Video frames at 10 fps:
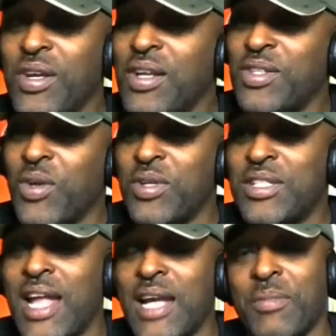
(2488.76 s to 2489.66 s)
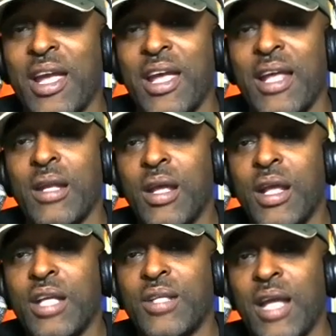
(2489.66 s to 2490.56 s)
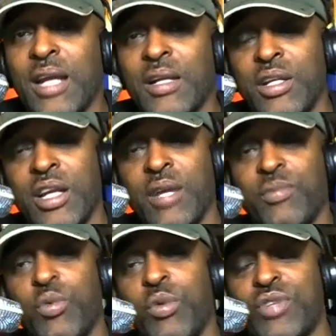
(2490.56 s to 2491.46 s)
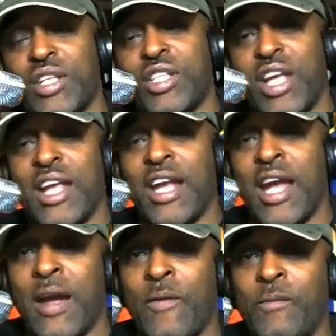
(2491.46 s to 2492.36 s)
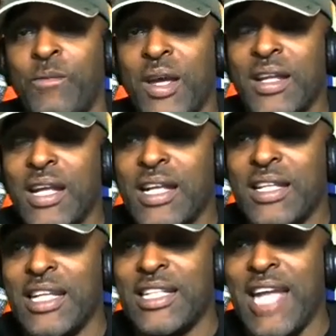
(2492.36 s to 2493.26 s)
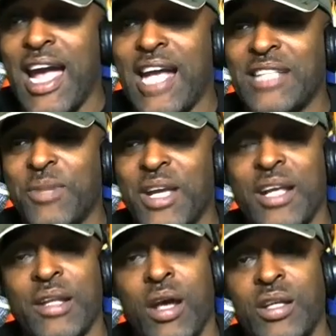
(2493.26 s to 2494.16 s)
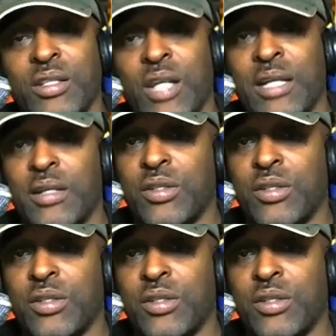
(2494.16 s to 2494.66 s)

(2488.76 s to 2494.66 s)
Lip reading: So it's like, man, it's like Bleav. We were just saying how these guys, man, like